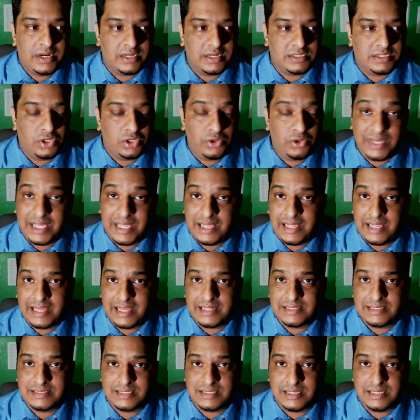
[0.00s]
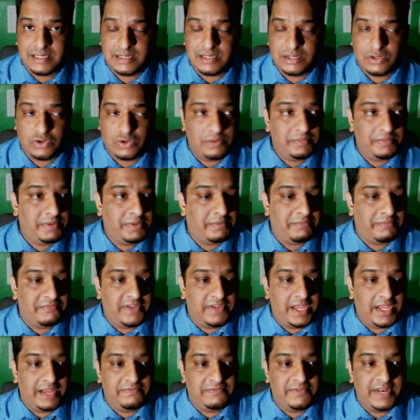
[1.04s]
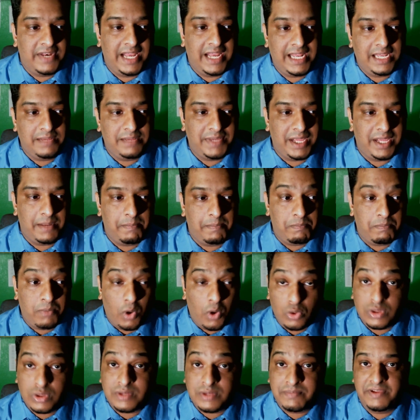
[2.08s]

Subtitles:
So you can get chromium and vanadium can both